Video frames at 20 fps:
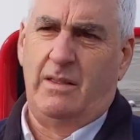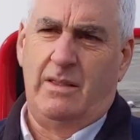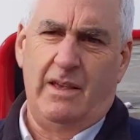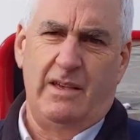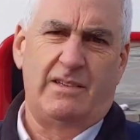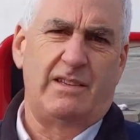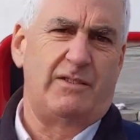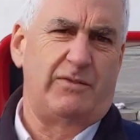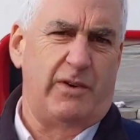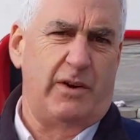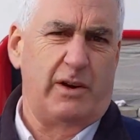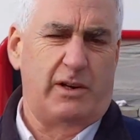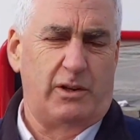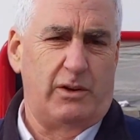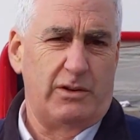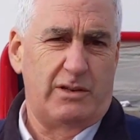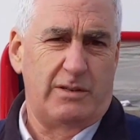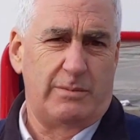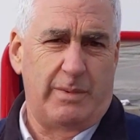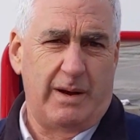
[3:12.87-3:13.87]
This is very
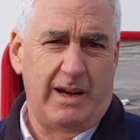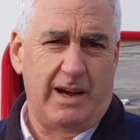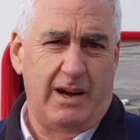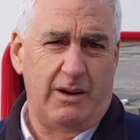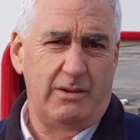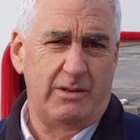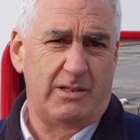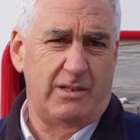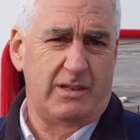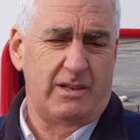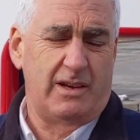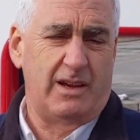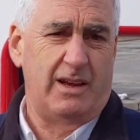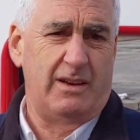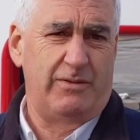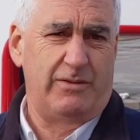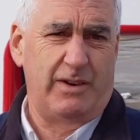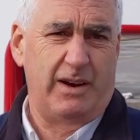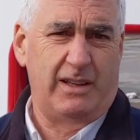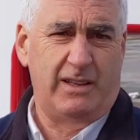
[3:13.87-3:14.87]
close to my house,
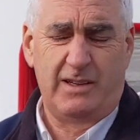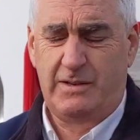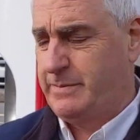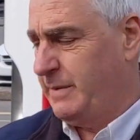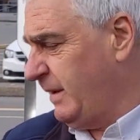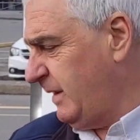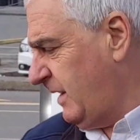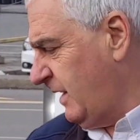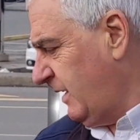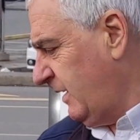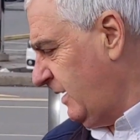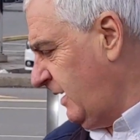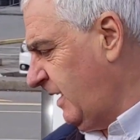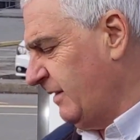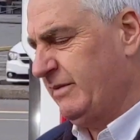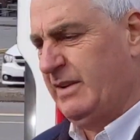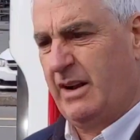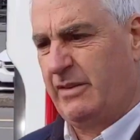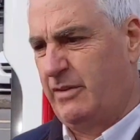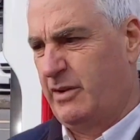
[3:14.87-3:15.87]
and frankly speaking,
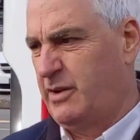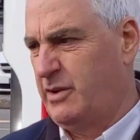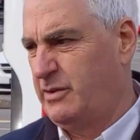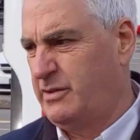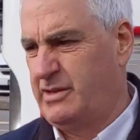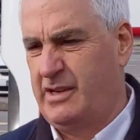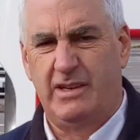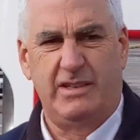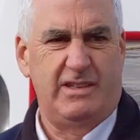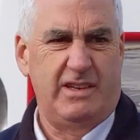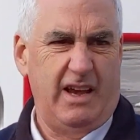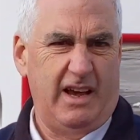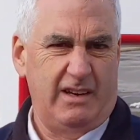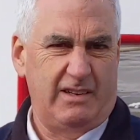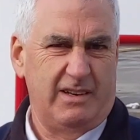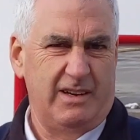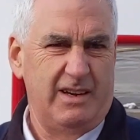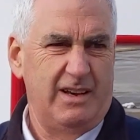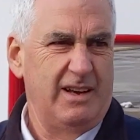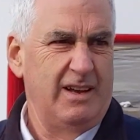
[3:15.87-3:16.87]
I've never used this
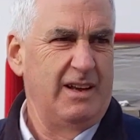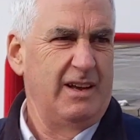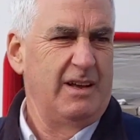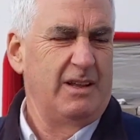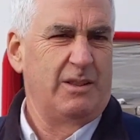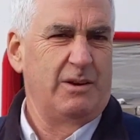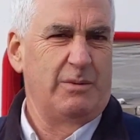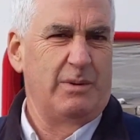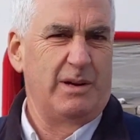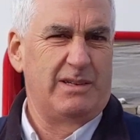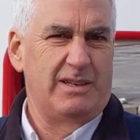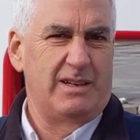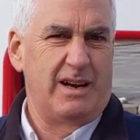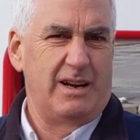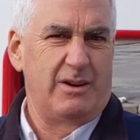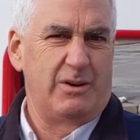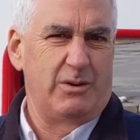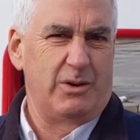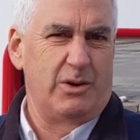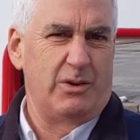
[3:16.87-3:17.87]
yet. The reason
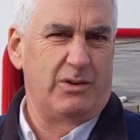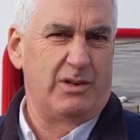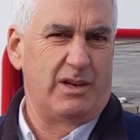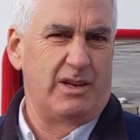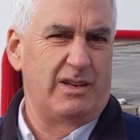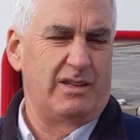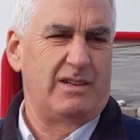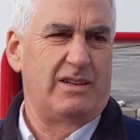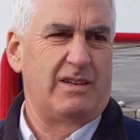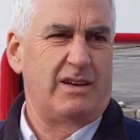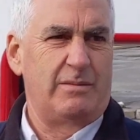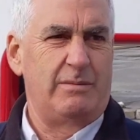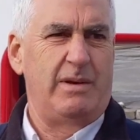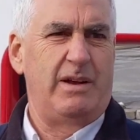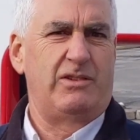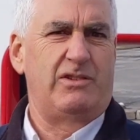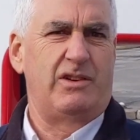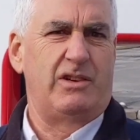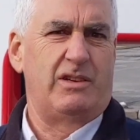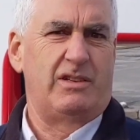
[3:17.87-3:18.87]
I don't use it, as I
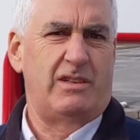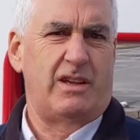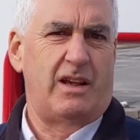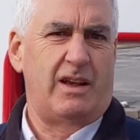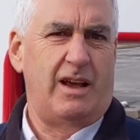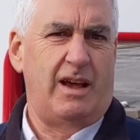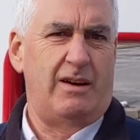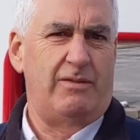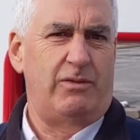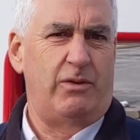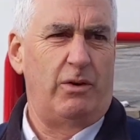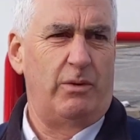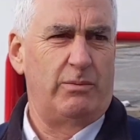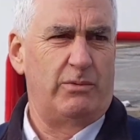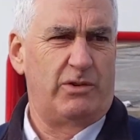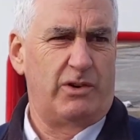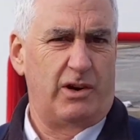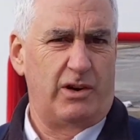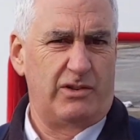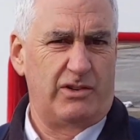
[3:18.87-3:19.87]
mentioned, is I have
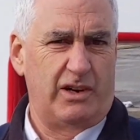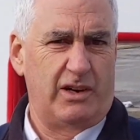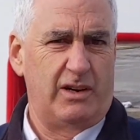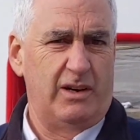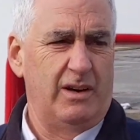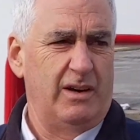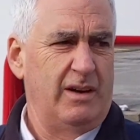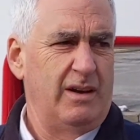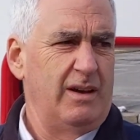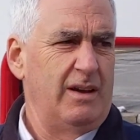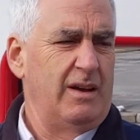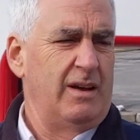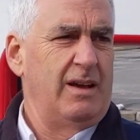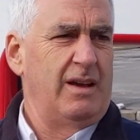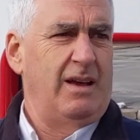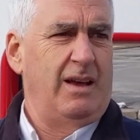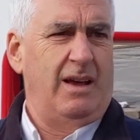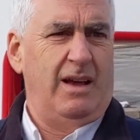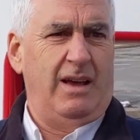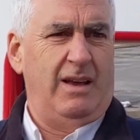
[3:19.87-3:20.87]
home charging,
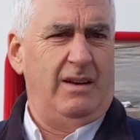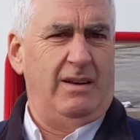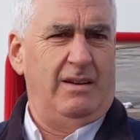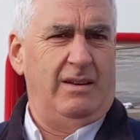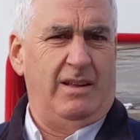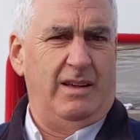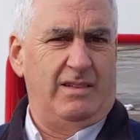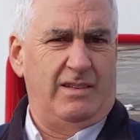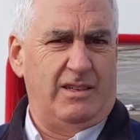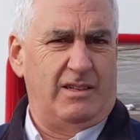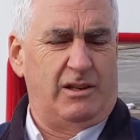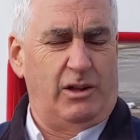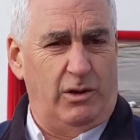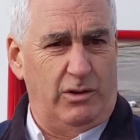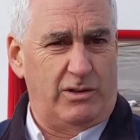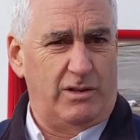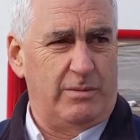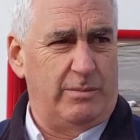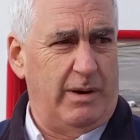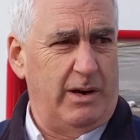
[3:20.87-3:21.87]
and this is
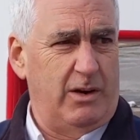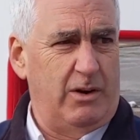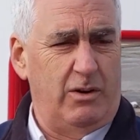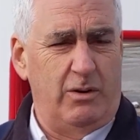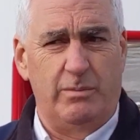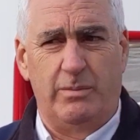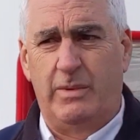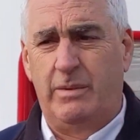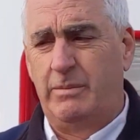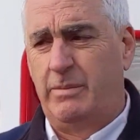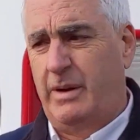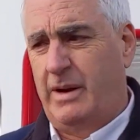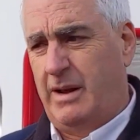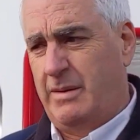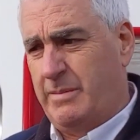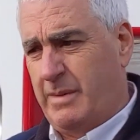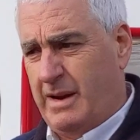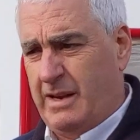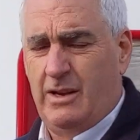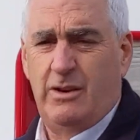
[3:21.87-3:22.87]
close to my home. But I
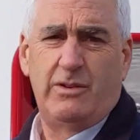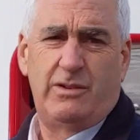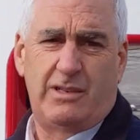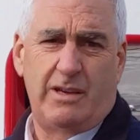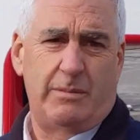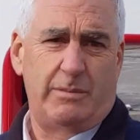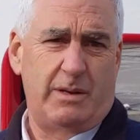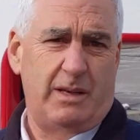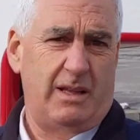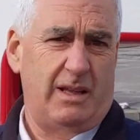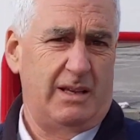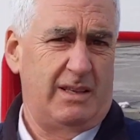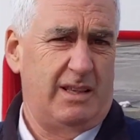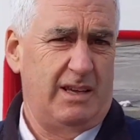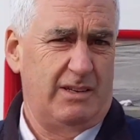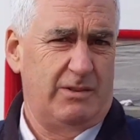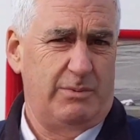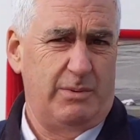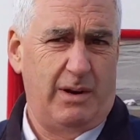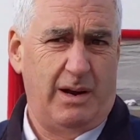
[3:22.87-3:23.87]
might use something like
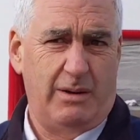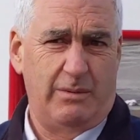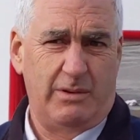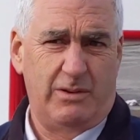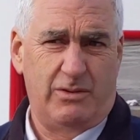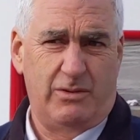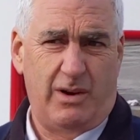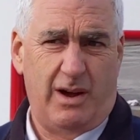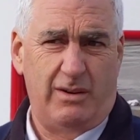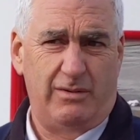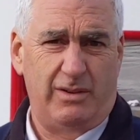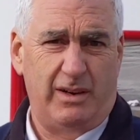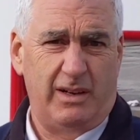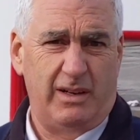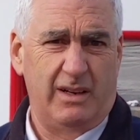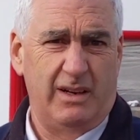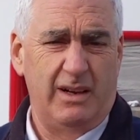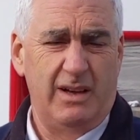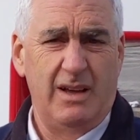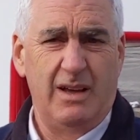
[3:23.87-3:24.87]
this when I was traveling.
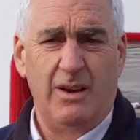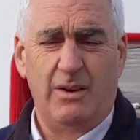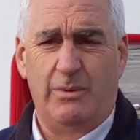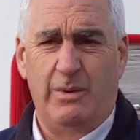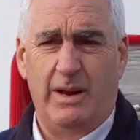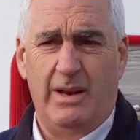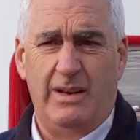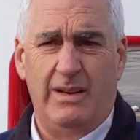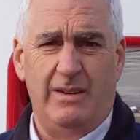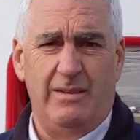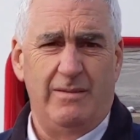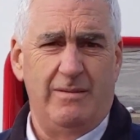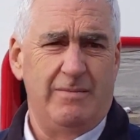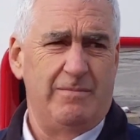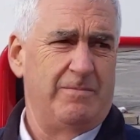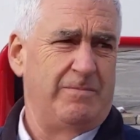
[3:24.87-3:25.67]
When